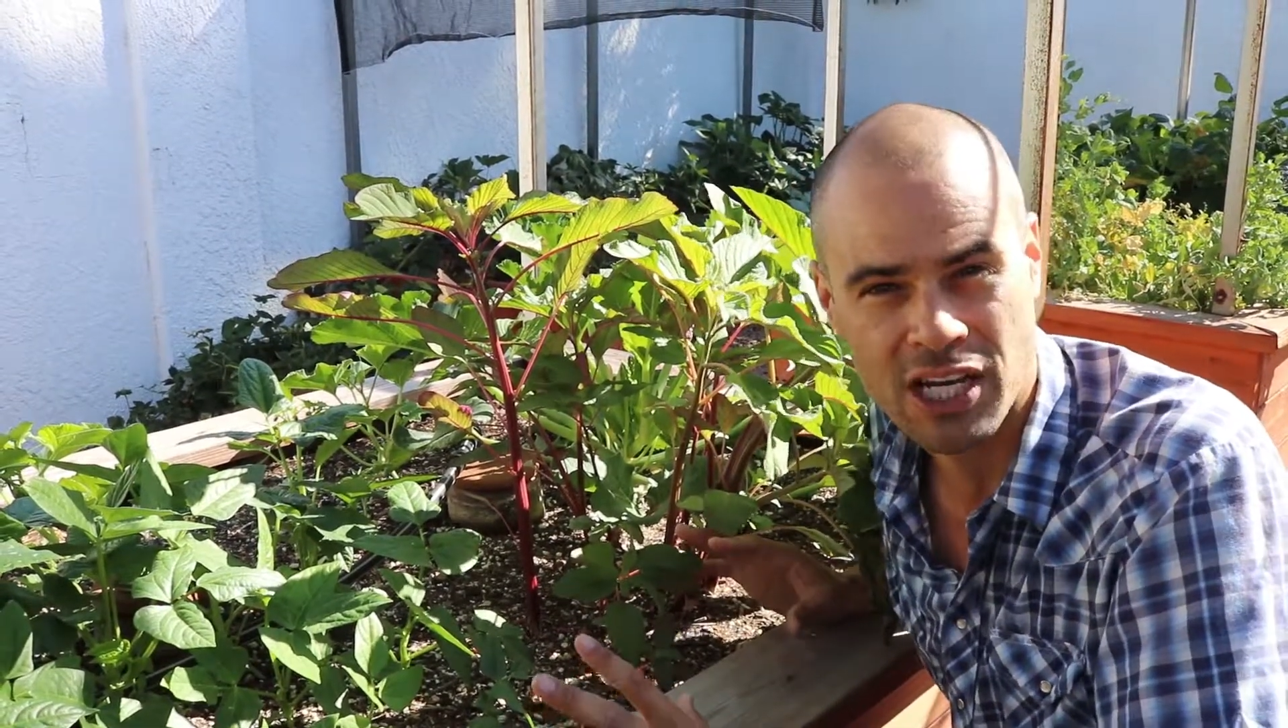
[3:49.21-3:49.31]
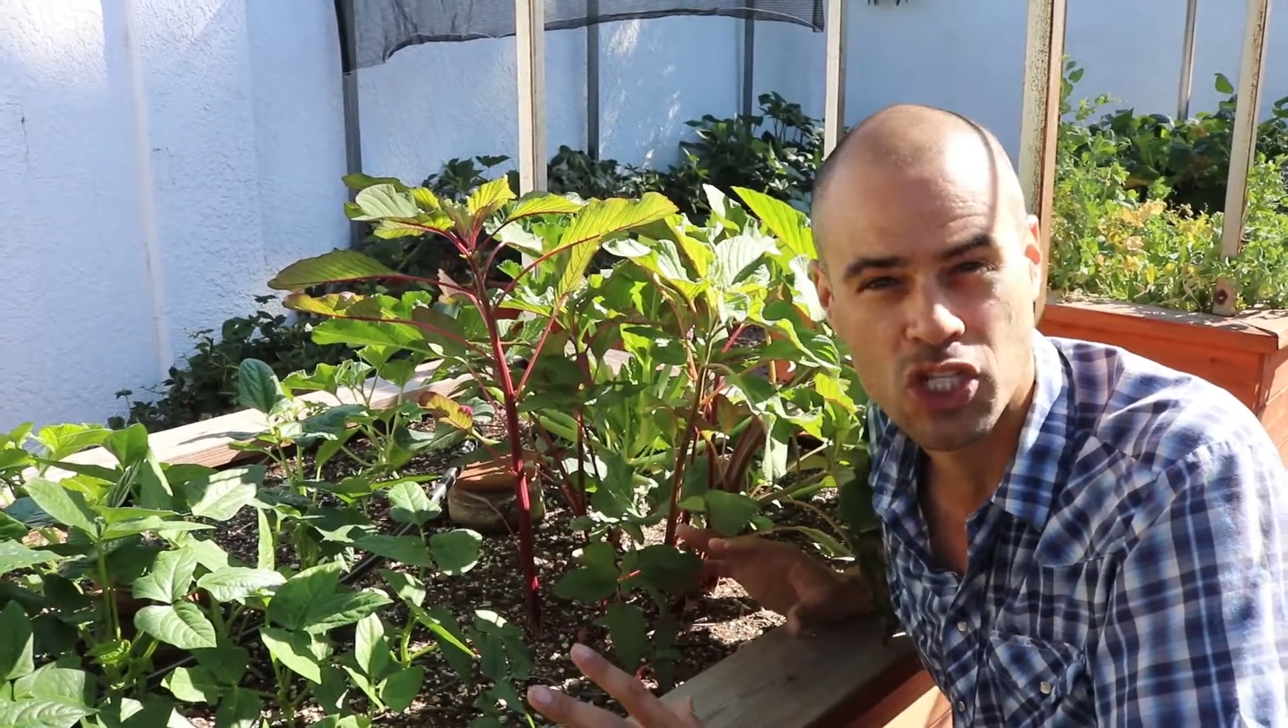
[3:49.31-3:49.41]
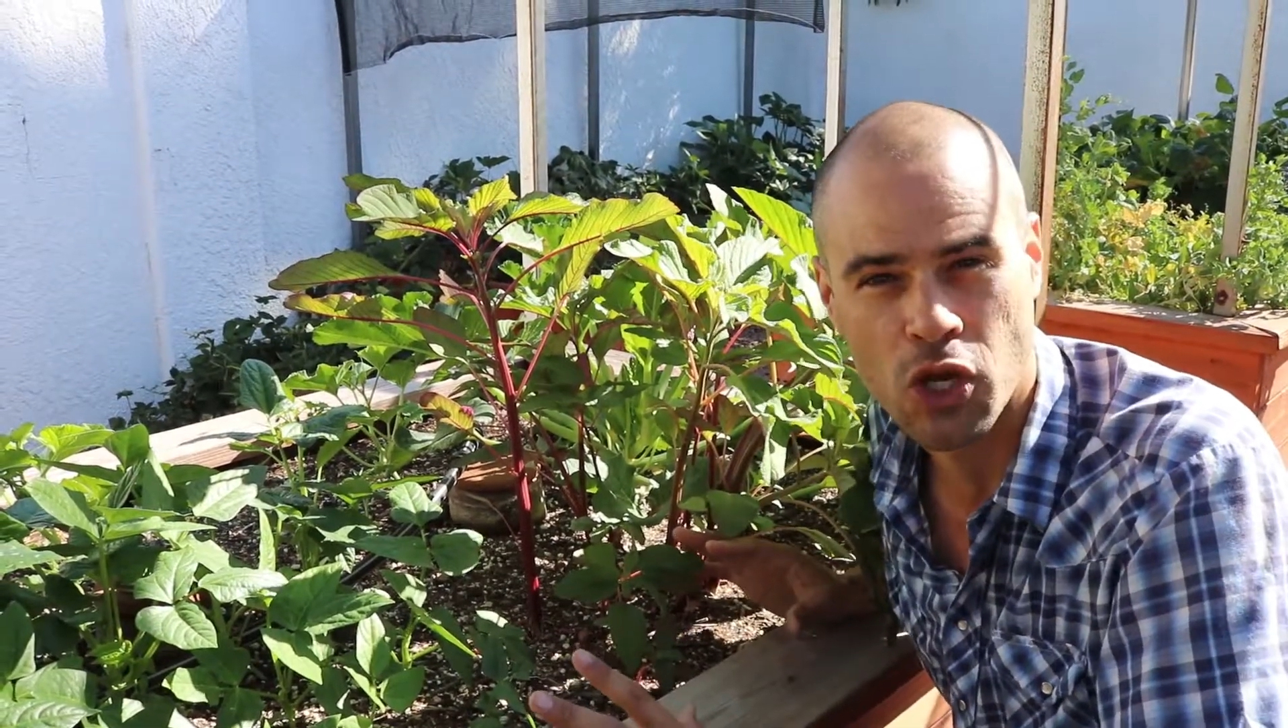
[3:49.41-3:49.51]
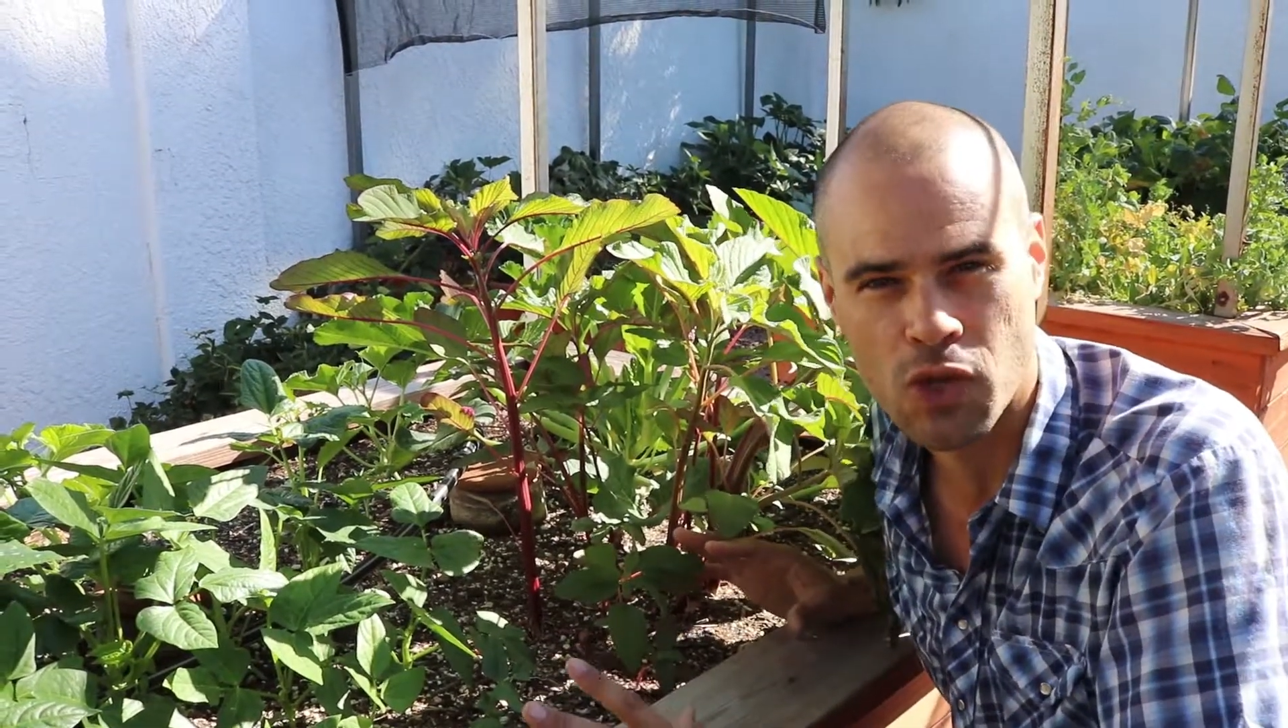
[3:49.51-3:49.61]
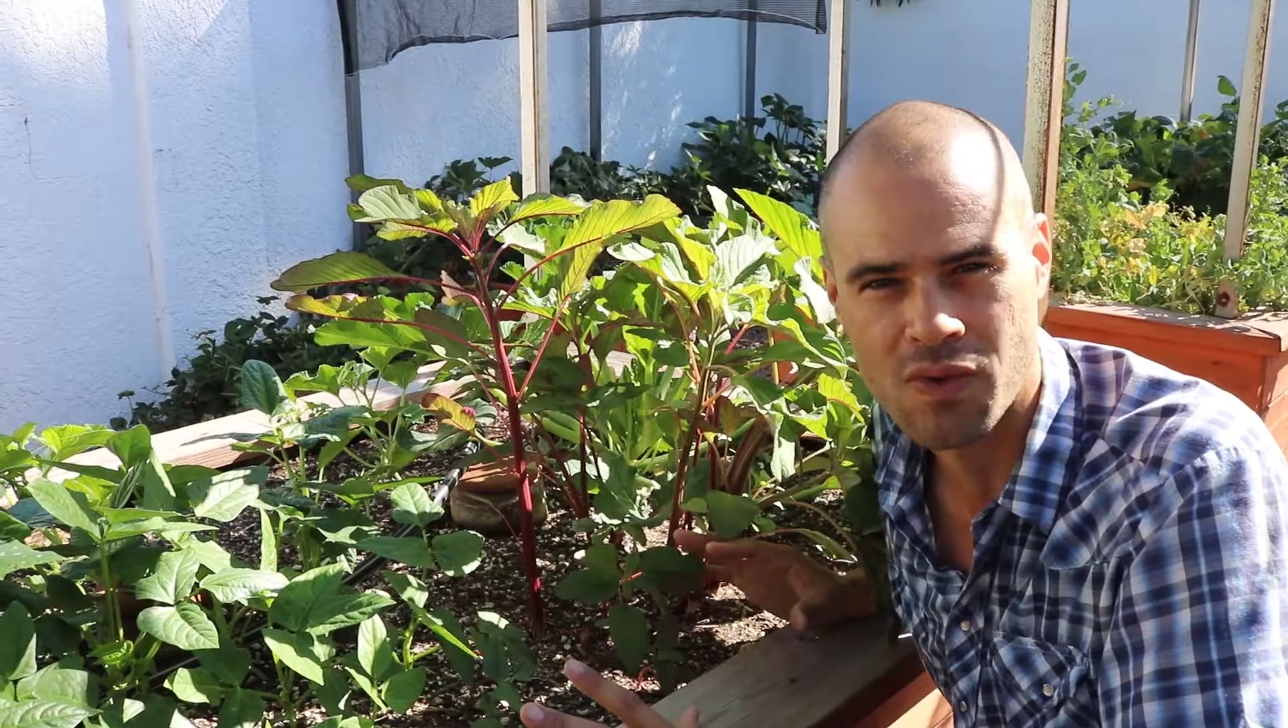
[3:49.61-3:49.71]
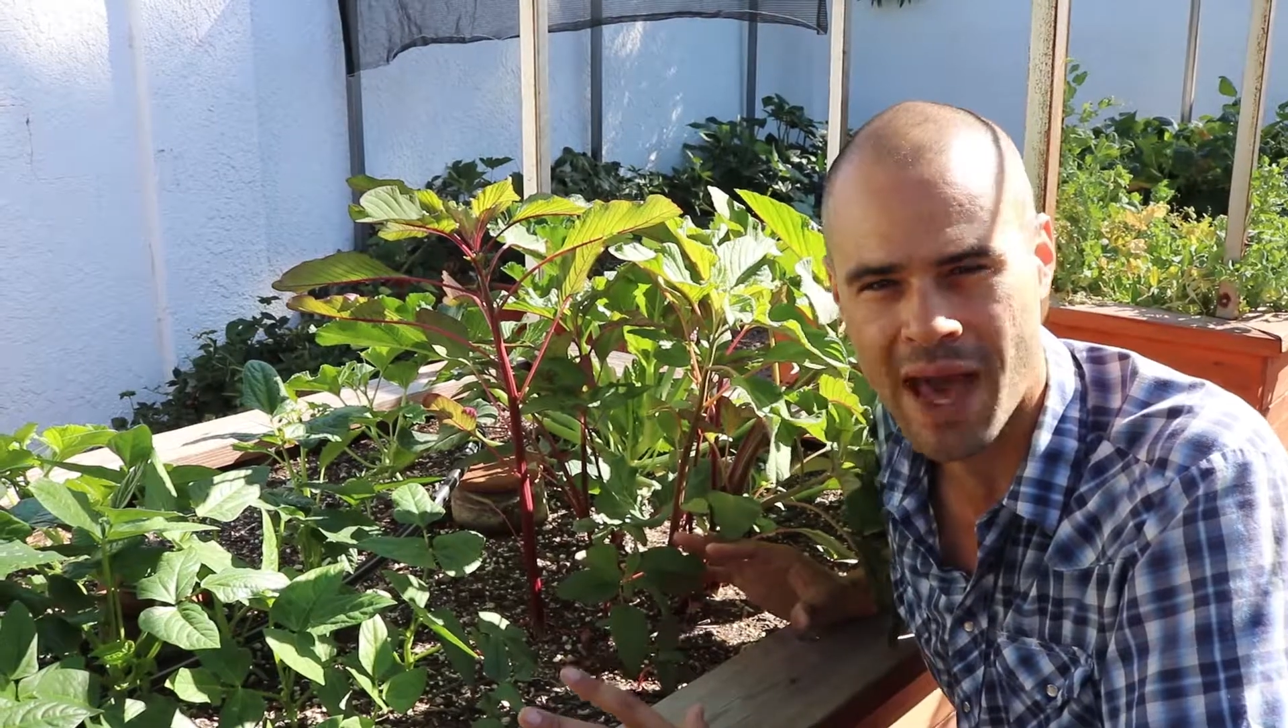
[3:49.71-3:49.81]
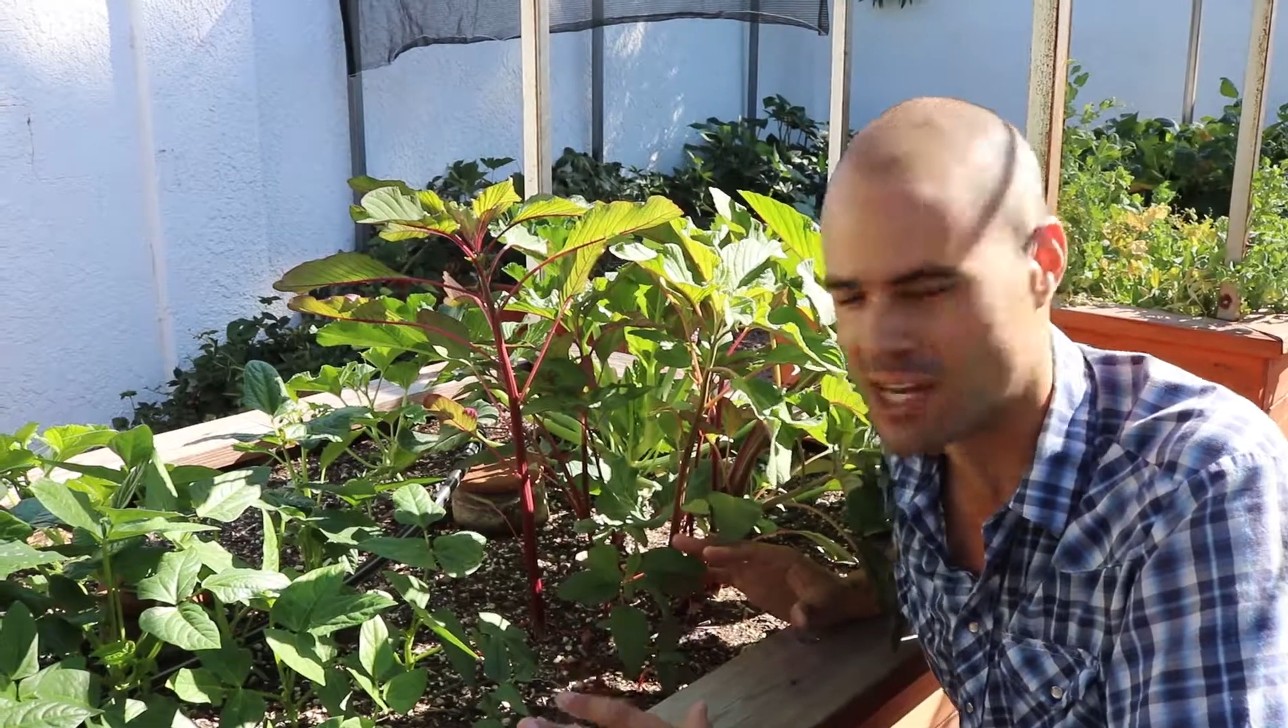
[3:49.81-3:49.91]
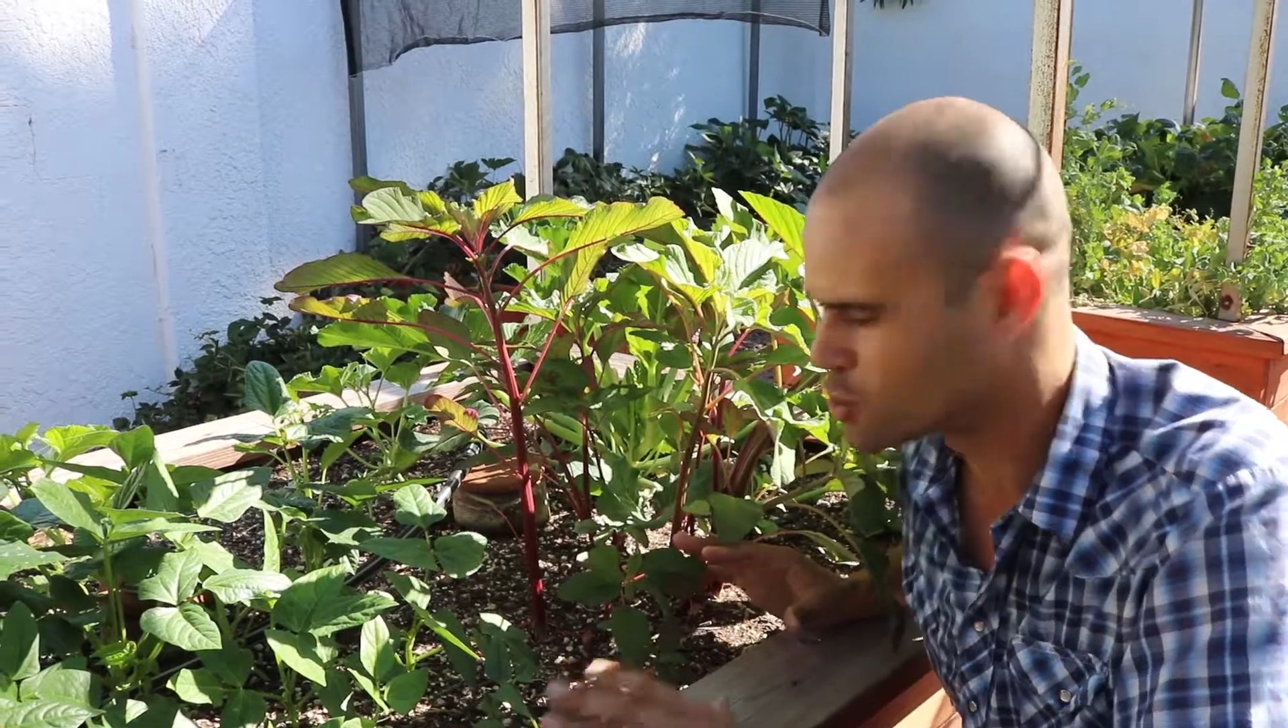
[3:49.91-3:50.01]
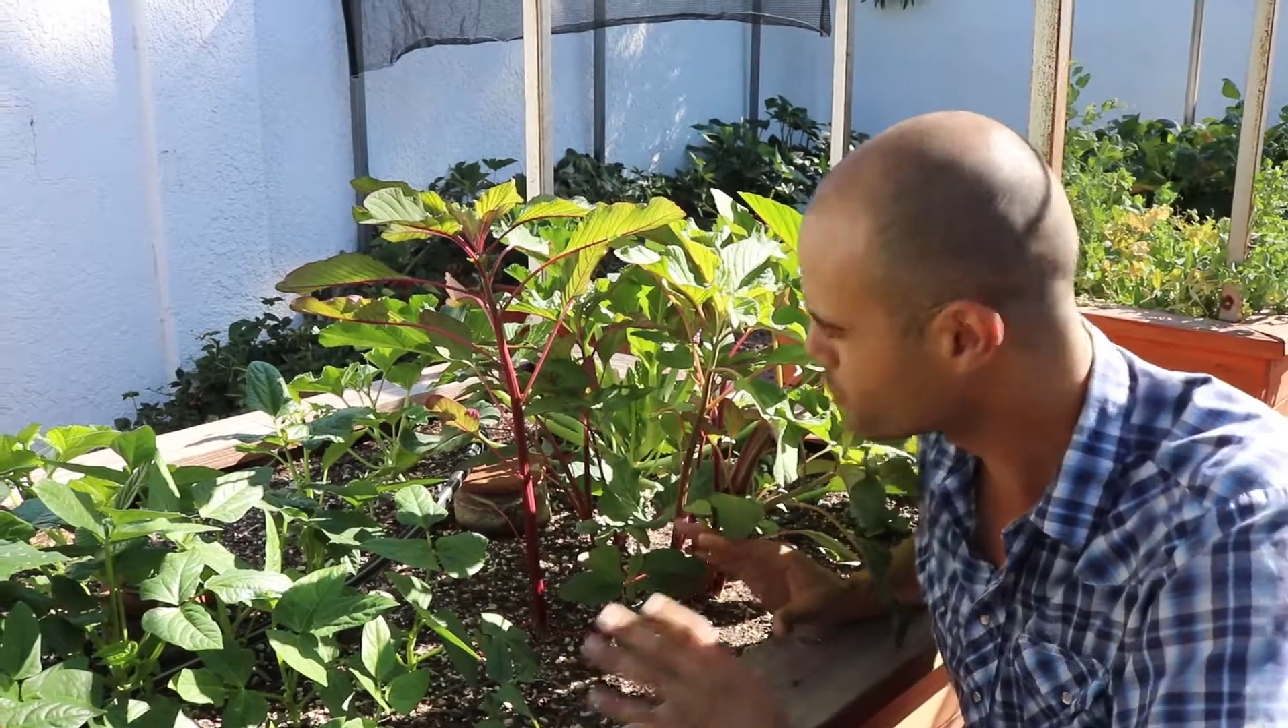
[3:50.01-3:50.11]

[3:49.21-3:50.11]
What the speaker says: of show you that. It's a